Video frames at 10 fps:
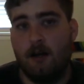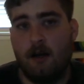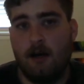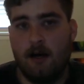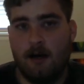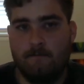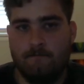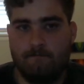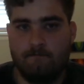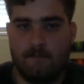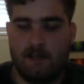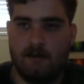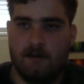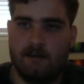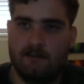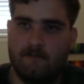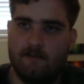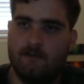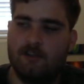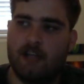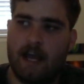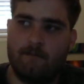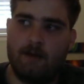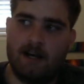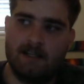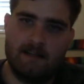There's a few in Jackbox